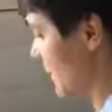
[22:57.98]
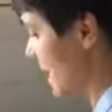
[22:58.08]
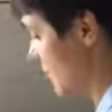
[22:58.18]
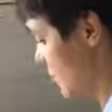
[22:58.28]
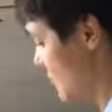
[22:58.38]
They
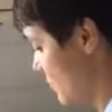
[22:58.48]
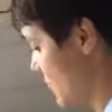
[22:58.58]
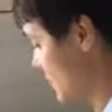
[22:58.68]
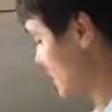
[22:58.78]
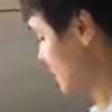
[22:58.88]
are
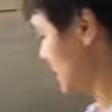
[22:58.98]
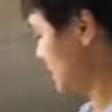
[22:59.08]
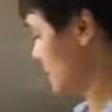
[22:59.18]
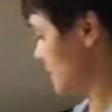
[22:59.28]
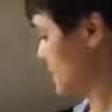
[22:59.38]
really
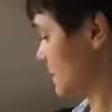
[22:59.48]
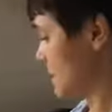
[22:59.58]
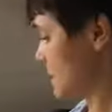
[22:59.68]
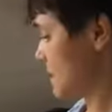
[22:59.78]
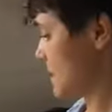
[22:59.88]
amazing.
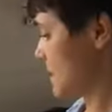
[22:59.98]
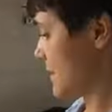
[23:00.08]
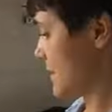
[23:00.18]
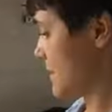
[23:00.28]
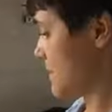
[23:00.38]

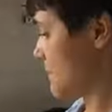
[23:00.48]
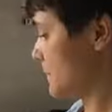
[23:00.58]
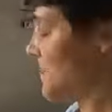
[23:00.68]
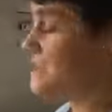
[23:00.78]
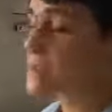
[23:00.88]

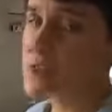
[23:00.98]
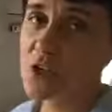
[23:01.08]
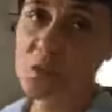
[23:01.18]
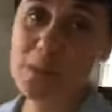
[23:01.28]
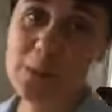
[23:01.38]
Because there's so
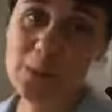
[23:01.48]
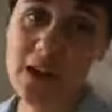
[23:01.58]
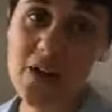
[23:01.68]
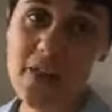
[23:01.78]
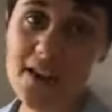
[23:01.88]
many people
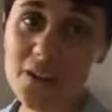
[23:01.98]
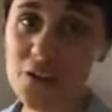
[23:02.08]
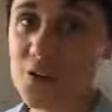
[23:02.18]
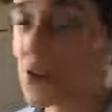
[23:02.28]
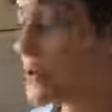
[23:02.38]
out there
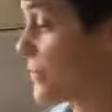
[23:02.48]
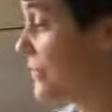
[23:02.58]
who